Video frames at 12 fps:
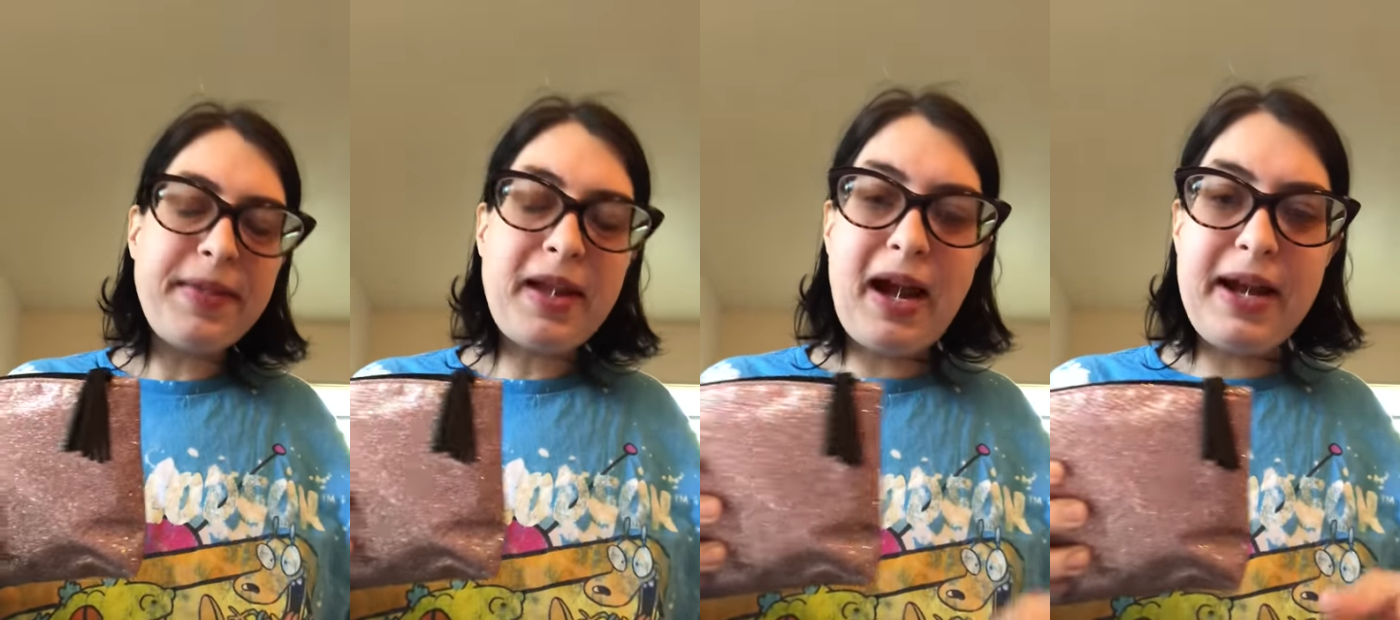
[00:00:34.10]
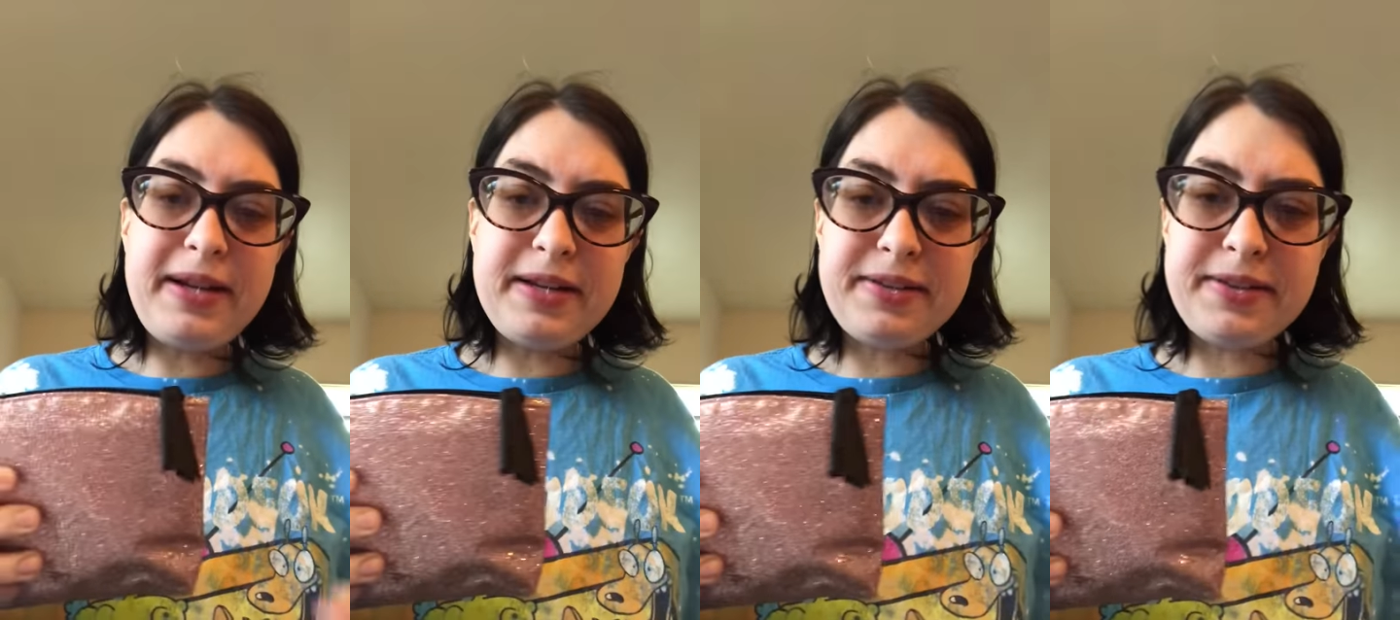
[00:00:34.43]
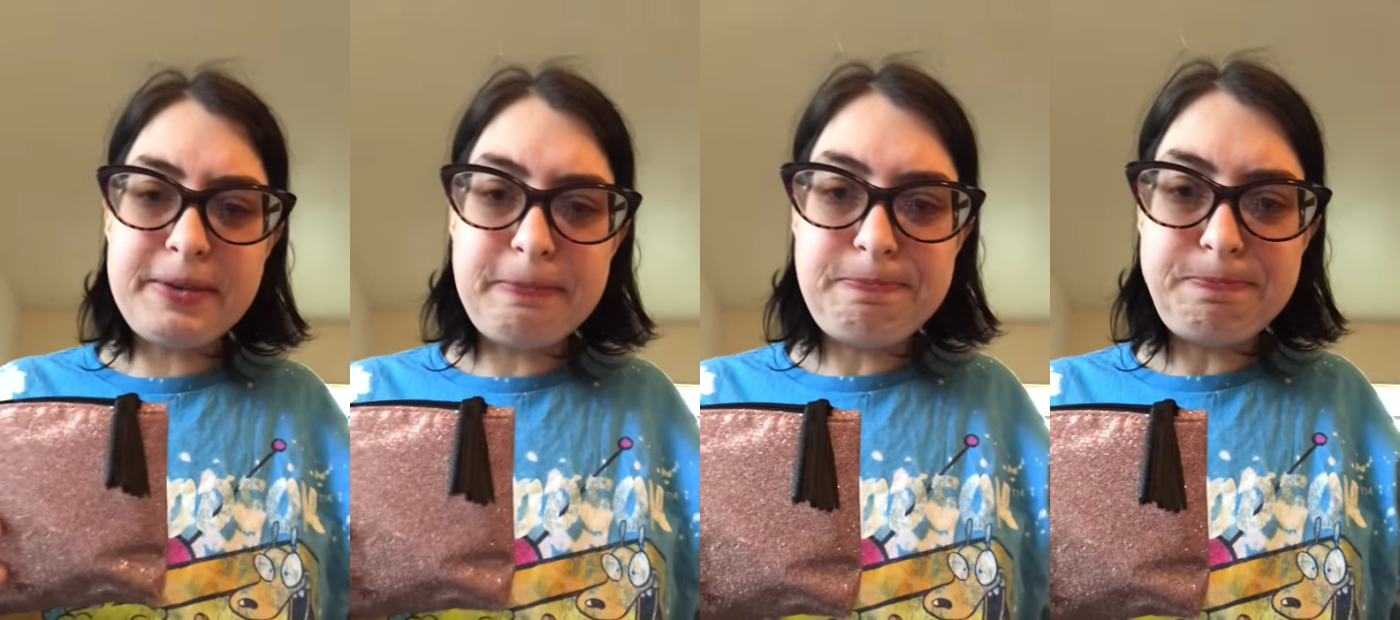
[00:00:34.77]

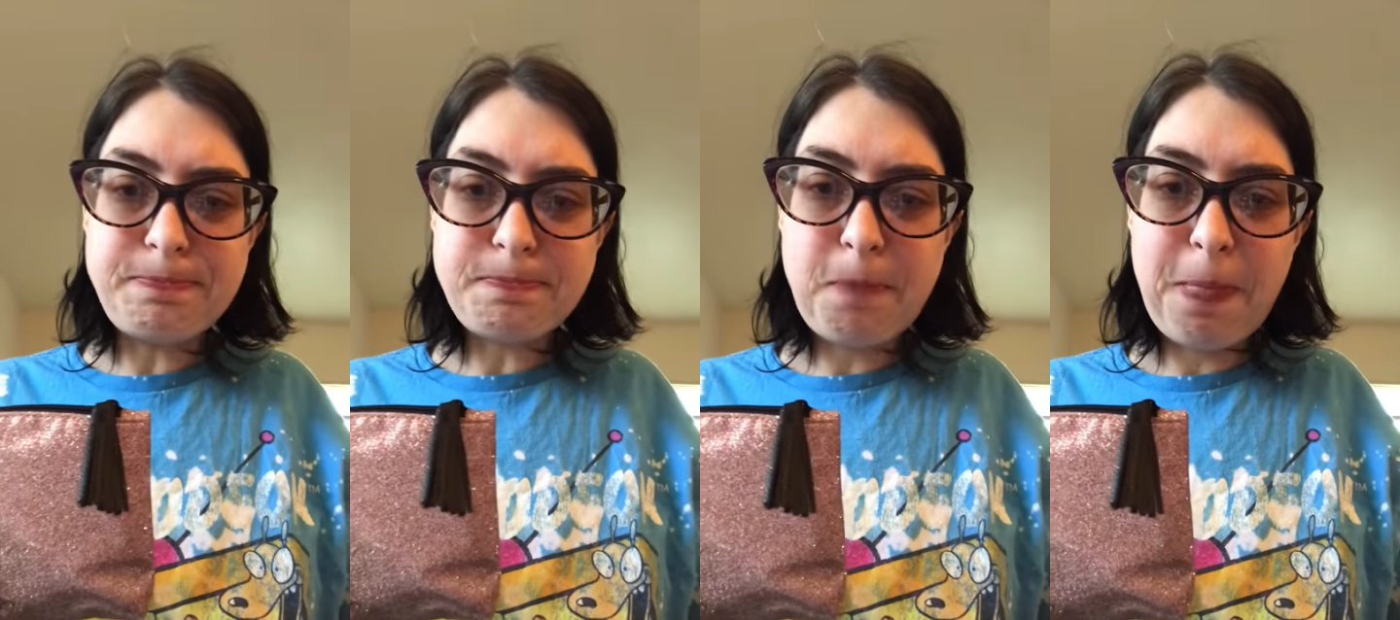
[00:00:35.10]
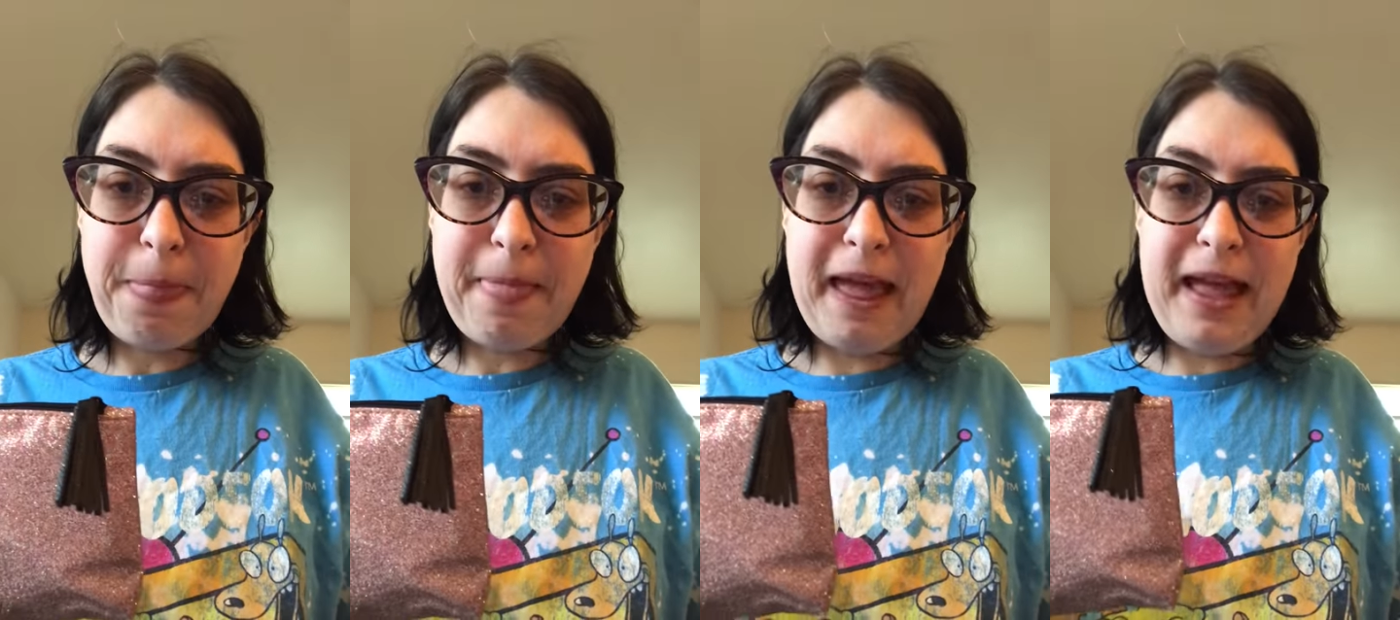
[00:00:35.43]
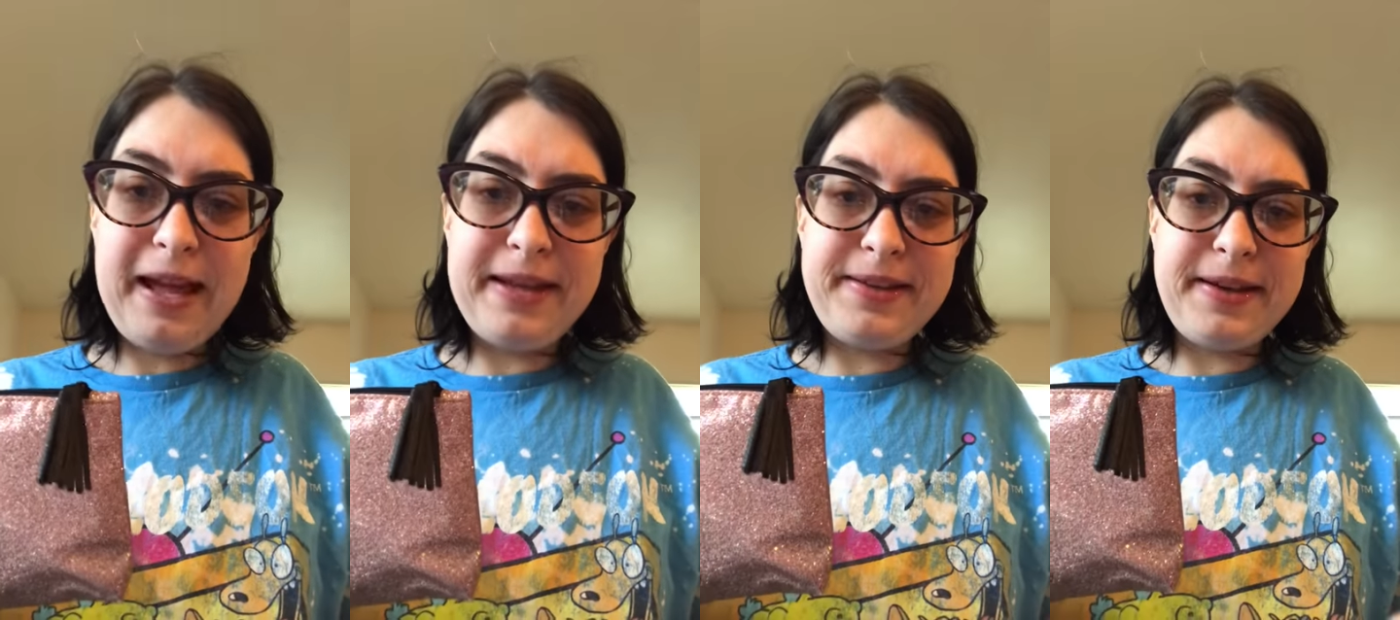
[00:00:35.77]
kindness.
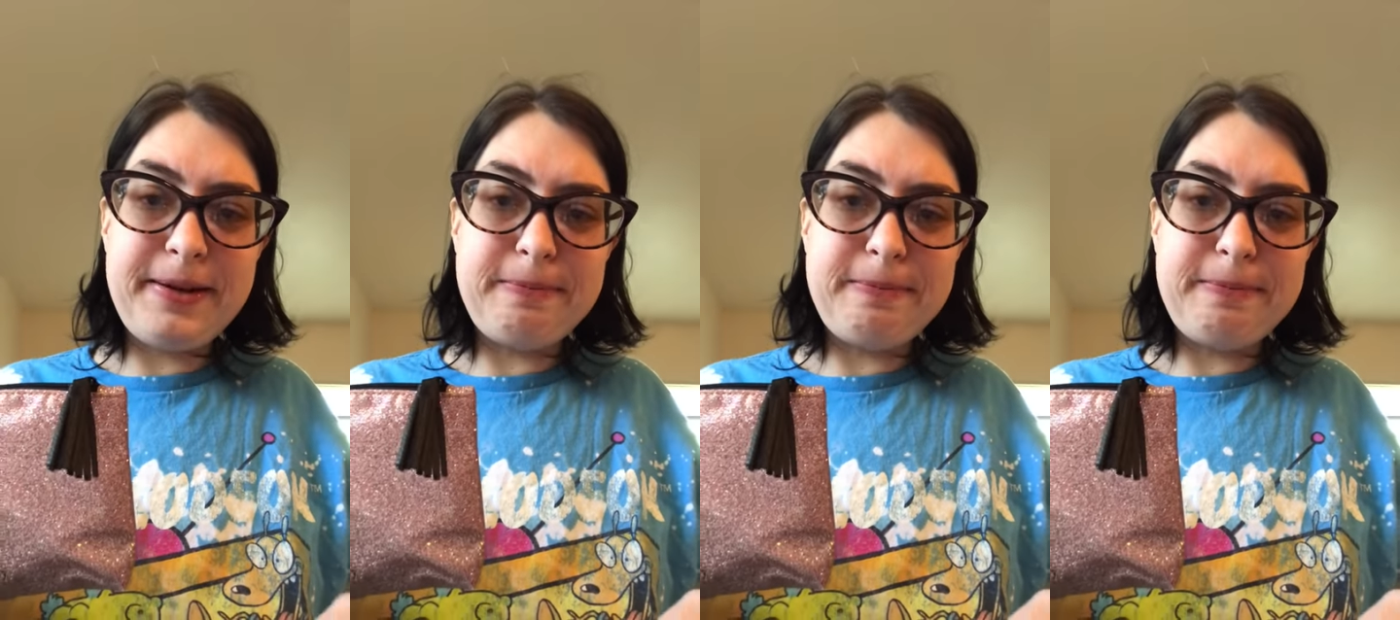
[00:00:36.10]
And